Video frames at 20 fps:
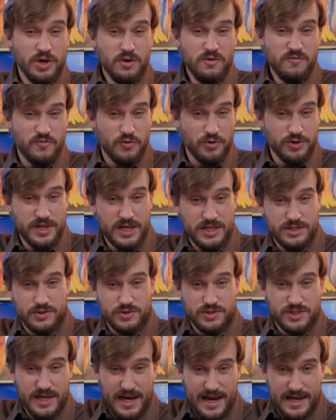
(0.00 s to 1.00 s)
Don't forget to
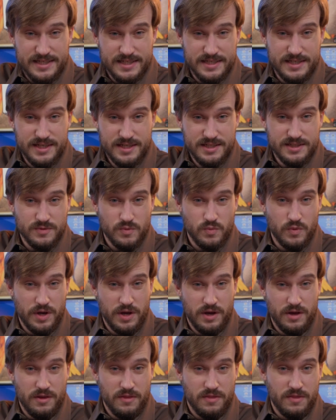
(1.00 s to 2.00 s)
tighten it
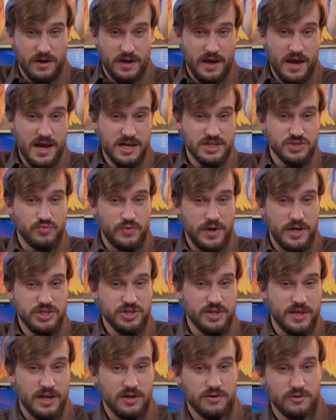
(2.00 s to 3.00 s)
with a hex
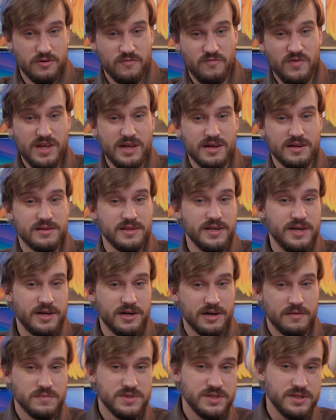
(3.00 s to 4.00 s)
wrench that conveniently
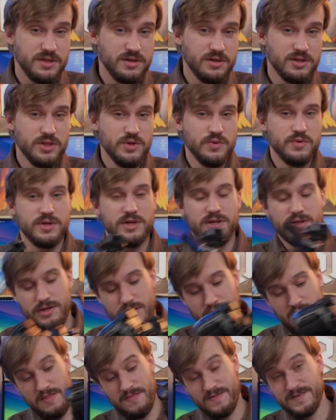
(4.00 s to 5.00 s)
comes included
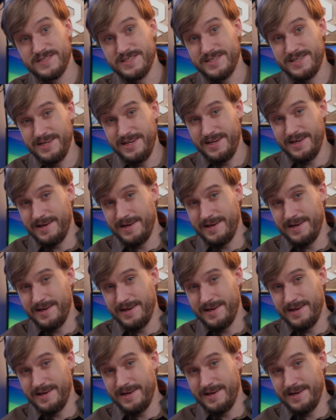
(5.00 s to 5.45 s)
in the side